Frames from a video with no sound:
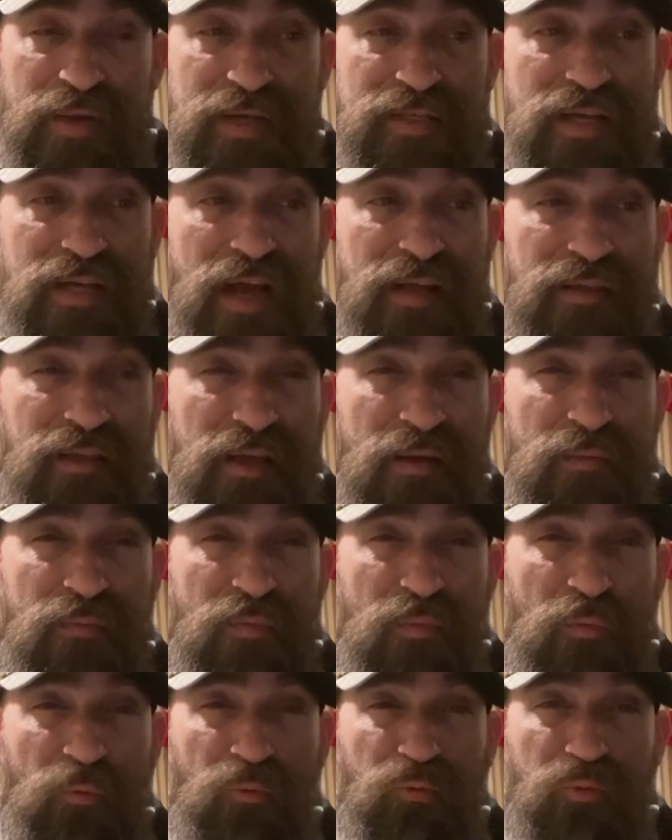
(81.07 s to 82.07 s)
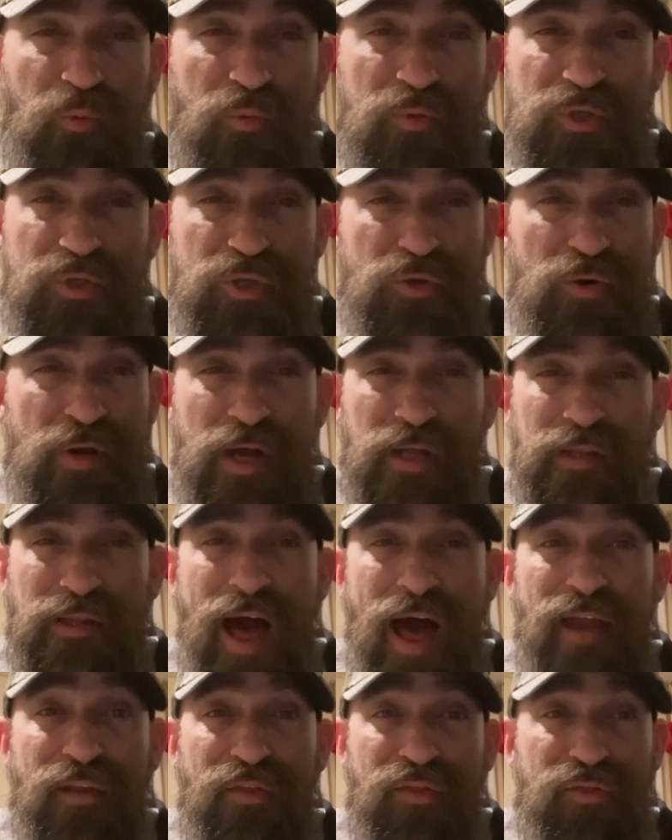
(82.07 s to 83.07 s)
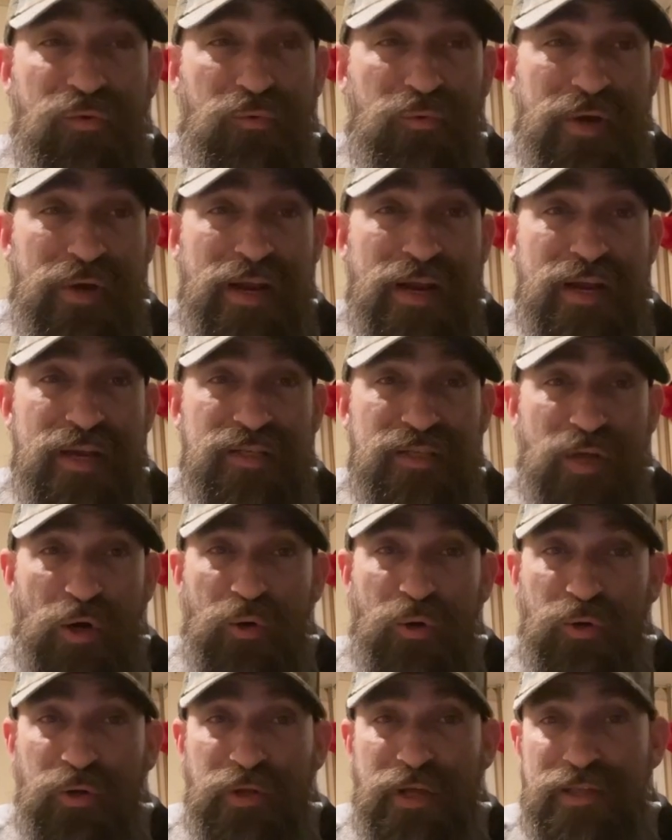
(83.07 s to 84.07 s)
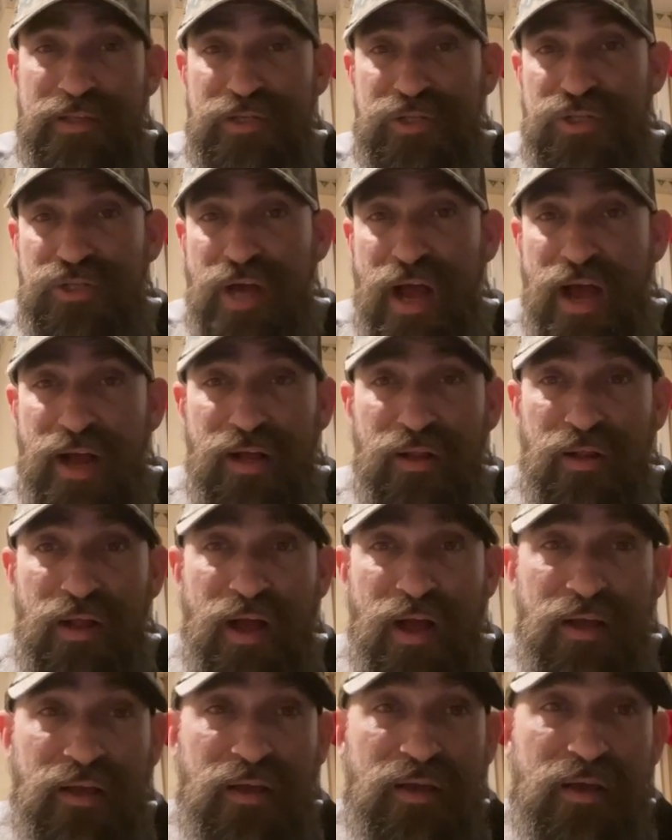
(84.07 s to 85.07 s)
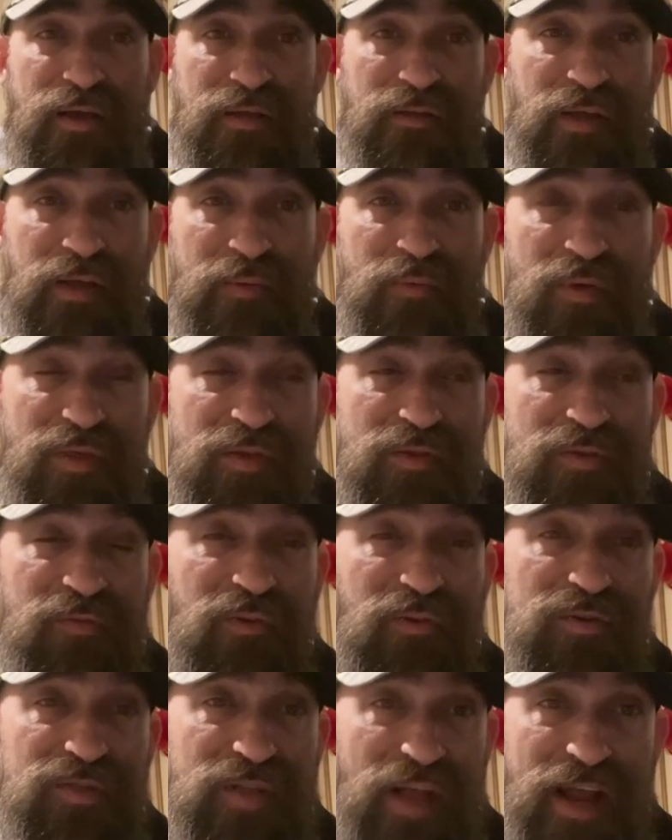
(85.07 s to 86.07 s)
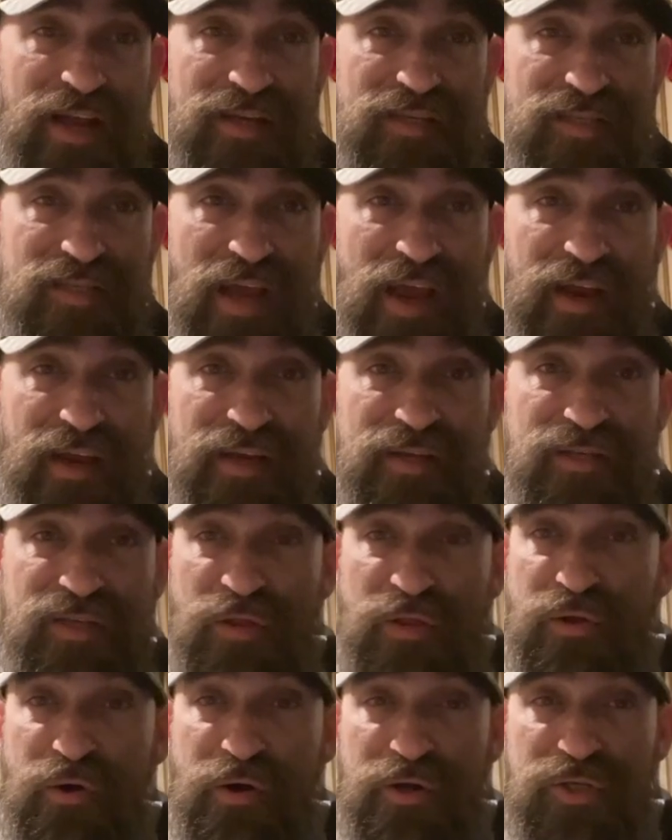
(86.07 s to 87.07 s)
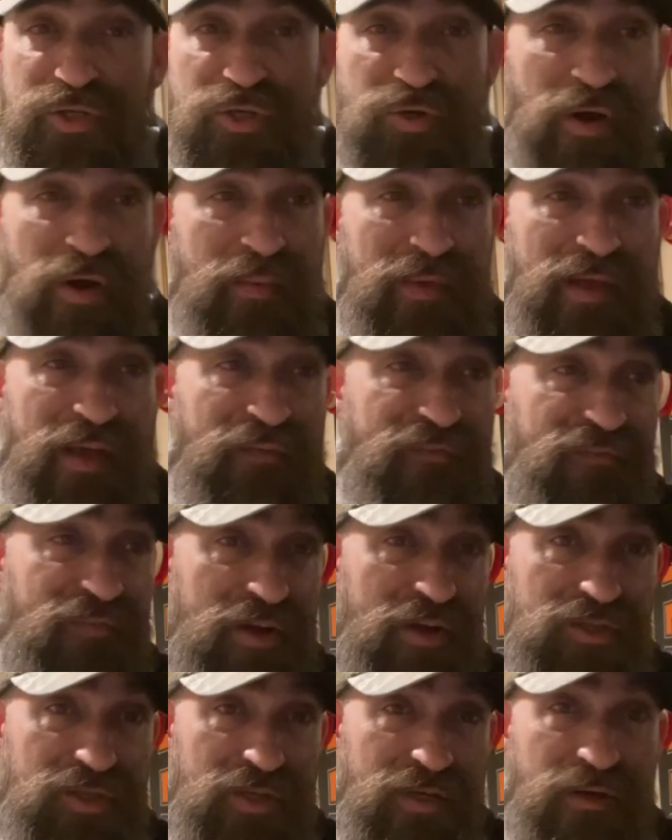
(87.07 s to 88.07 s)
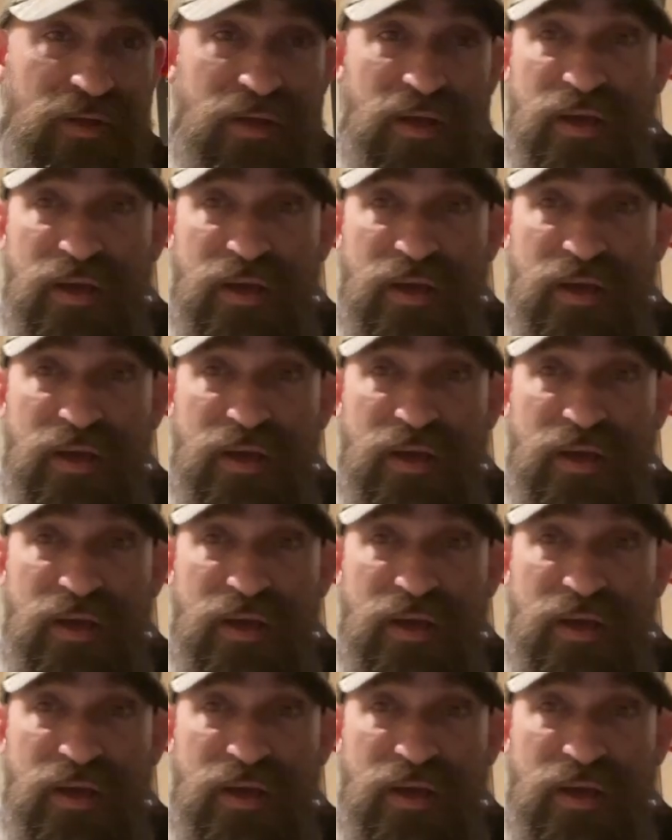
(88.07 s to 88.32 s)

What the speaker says: He's got them shooting a lot of threes early in the shot clock, like within the first 8 seconds. They're extremely efficient.